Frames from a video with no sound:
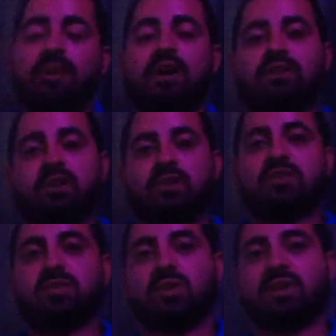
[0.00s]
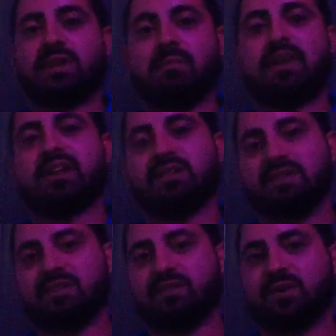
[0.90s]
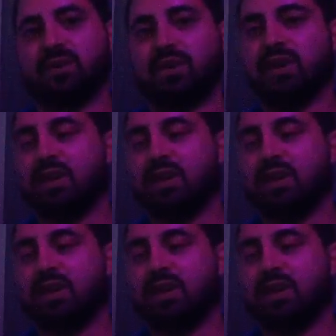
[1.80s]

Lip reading: out, go to the toilet, come back into your float.